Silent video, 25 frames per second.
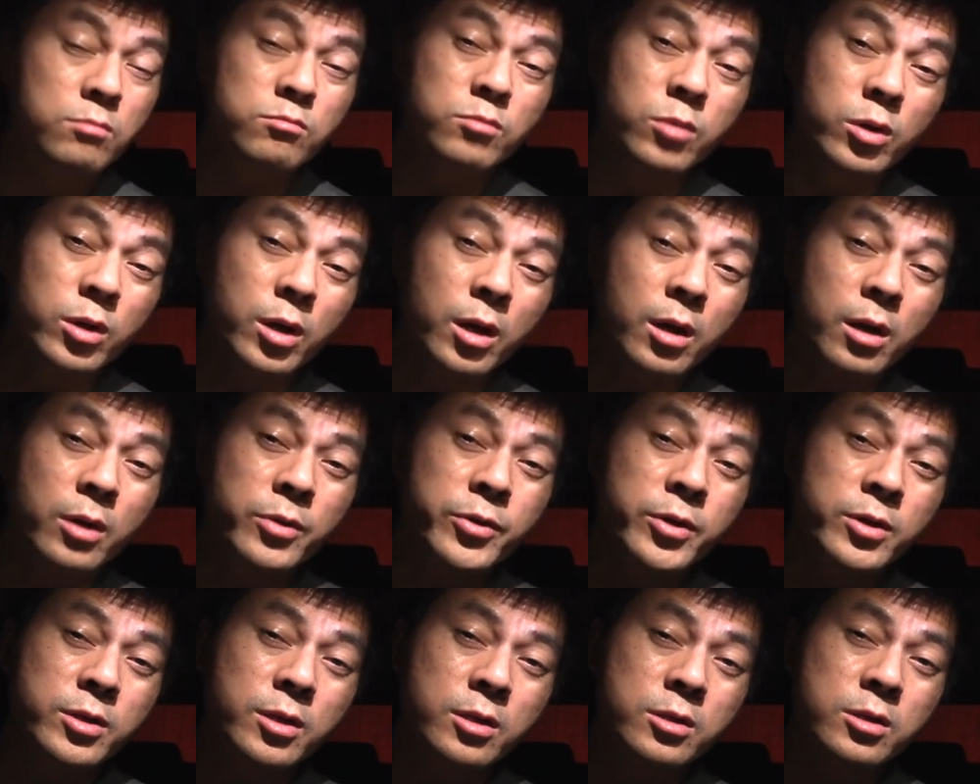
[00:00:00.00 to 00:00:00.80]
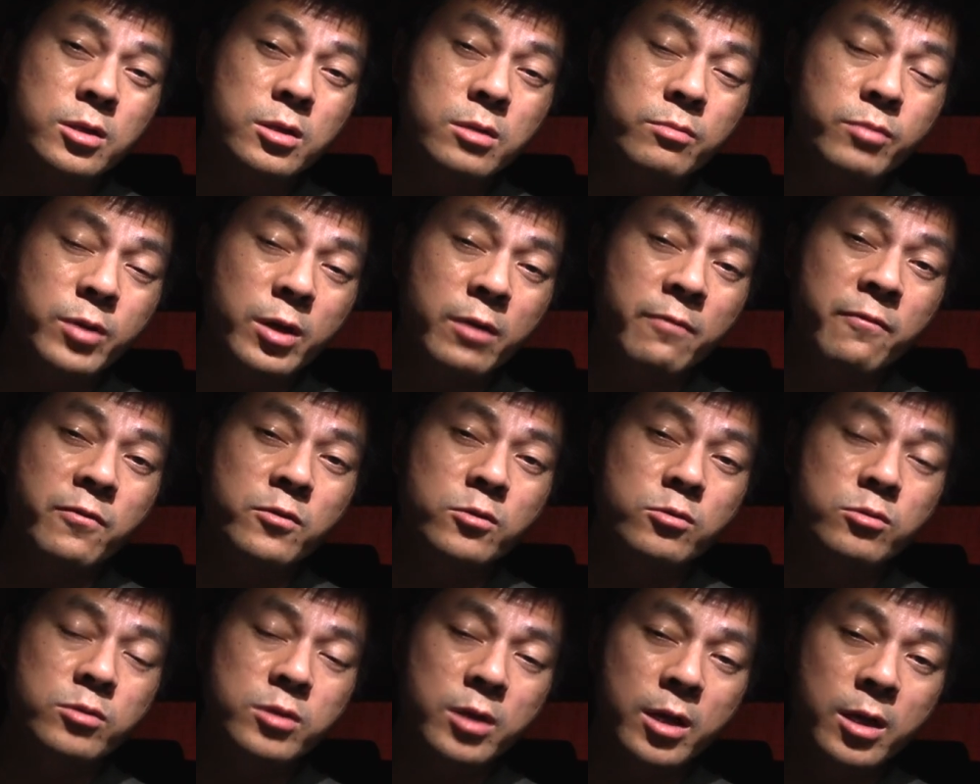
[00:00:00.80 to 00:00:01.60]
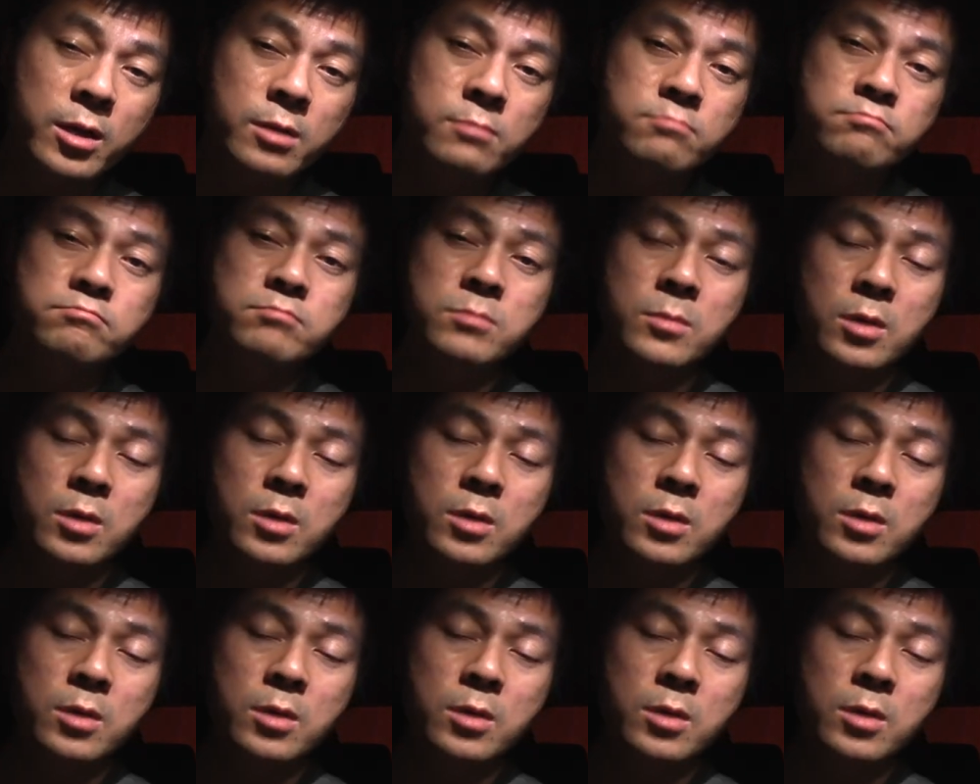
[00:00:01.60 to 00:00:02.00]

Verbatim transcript: But yeah, I think that's going to be it for today.